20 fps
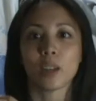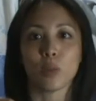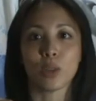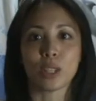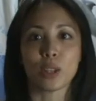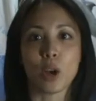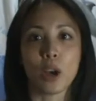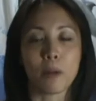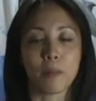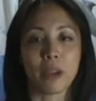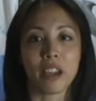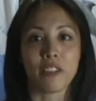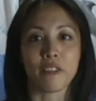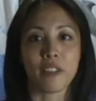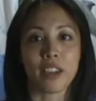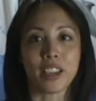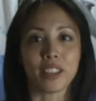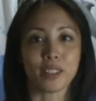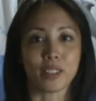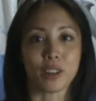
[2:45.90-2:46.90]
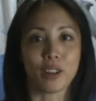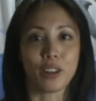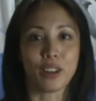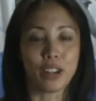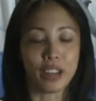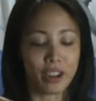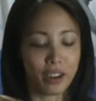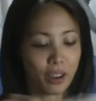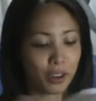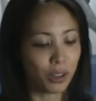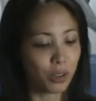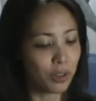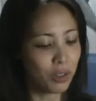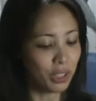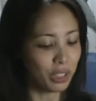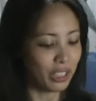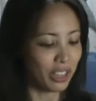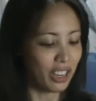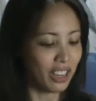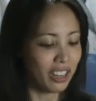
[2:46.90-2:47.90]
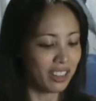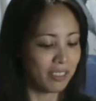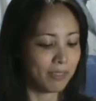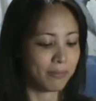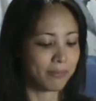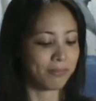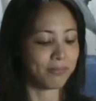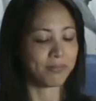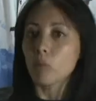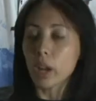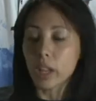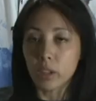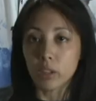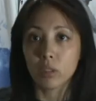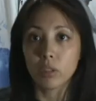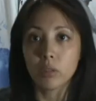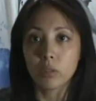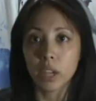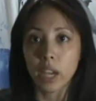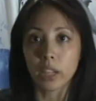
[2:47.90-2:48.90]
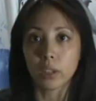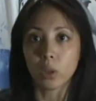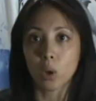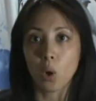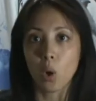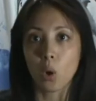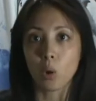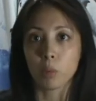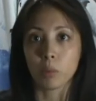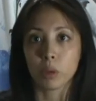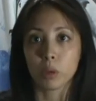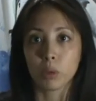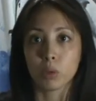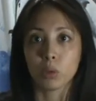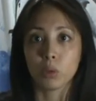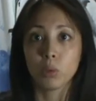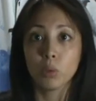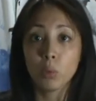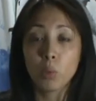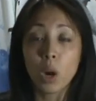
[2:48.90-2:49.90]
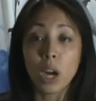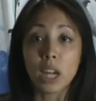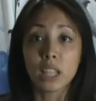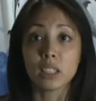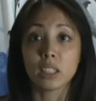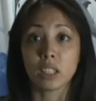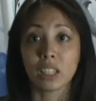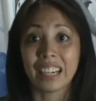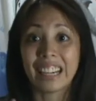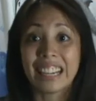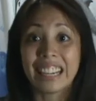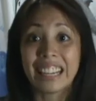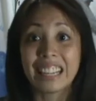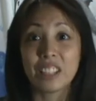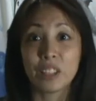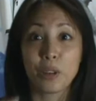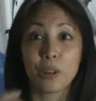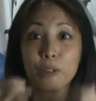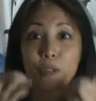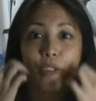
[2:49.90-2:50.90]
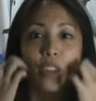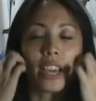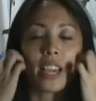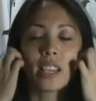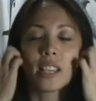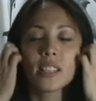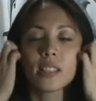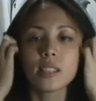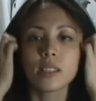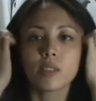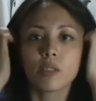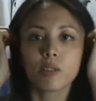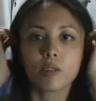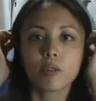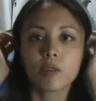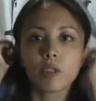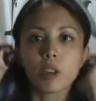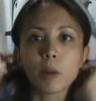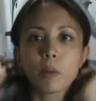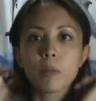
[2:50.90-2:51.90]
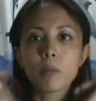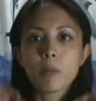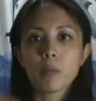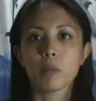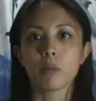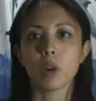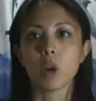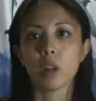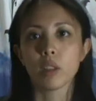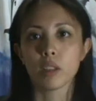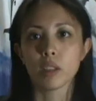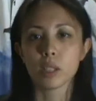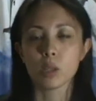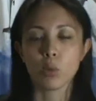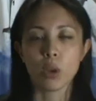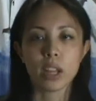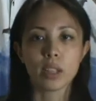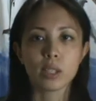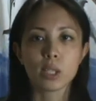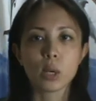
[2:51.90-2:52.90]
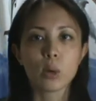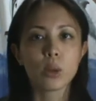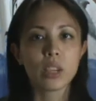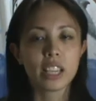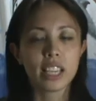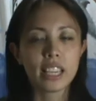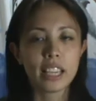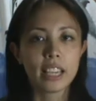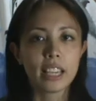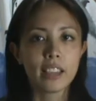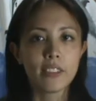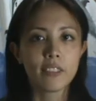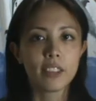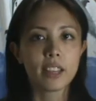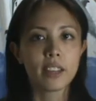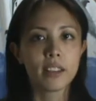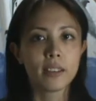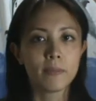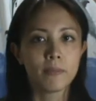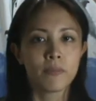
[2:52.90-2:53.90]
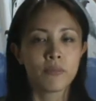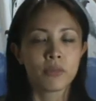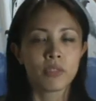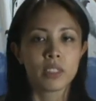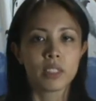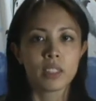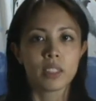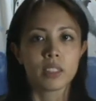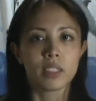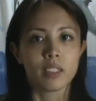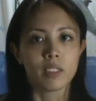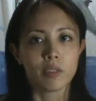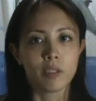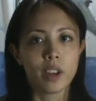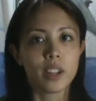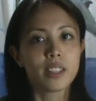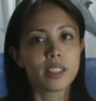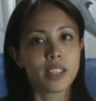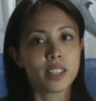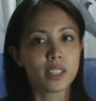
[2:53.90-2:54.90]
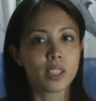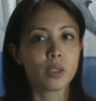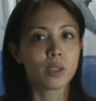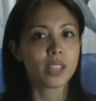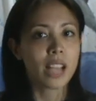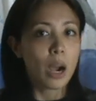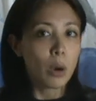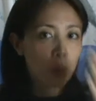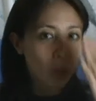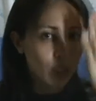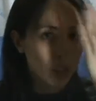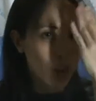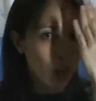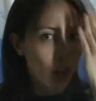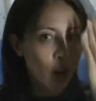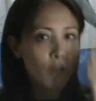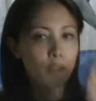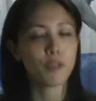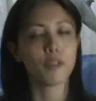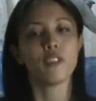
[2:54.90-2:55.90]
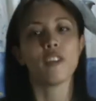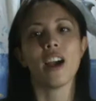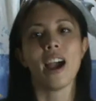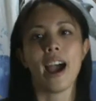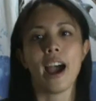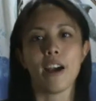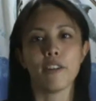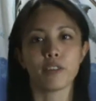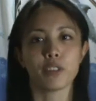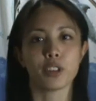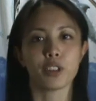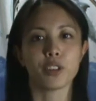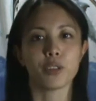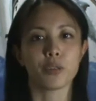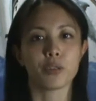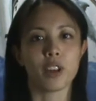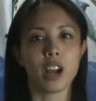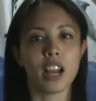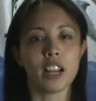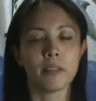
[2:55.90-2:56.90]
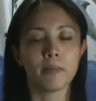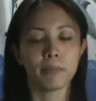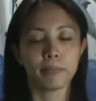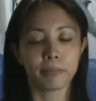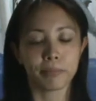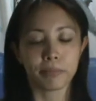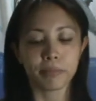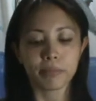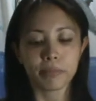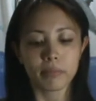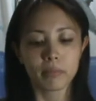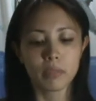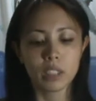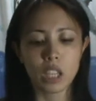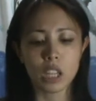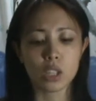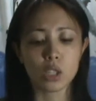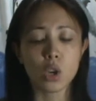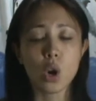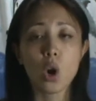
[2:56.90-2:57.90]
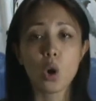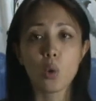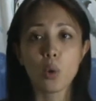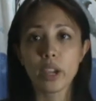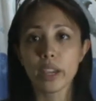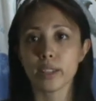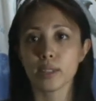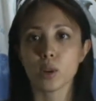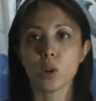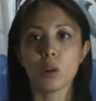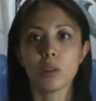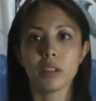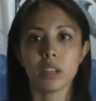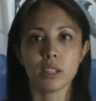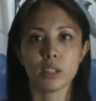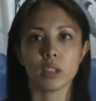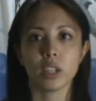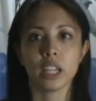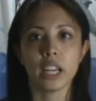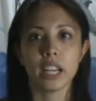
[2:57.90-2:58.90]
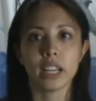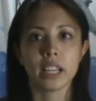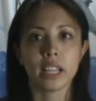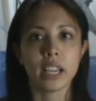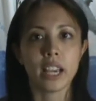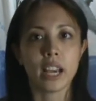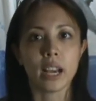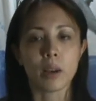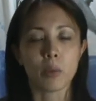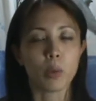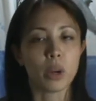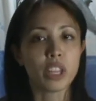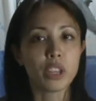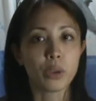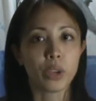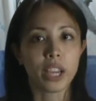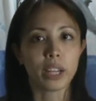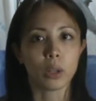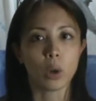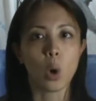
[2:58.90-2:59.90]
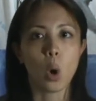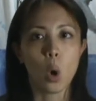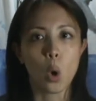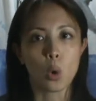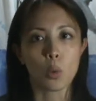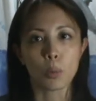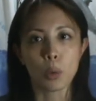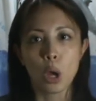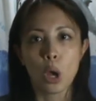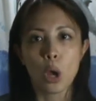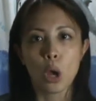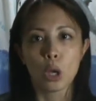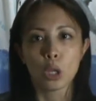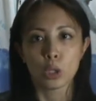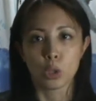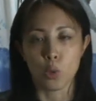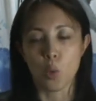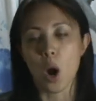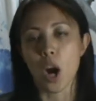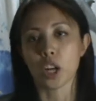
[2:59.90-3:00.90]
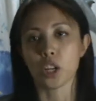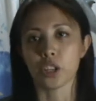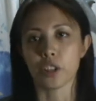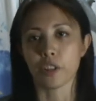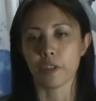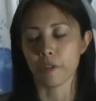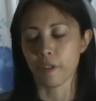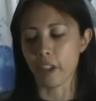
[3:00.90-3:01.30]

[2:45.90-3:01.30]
that was on my face earlier. Cool, no? When you do get home, you do want to clean your face from all the sweat. So even, for instance, you toweled off after you run, it's always a good idea when you get home to wash your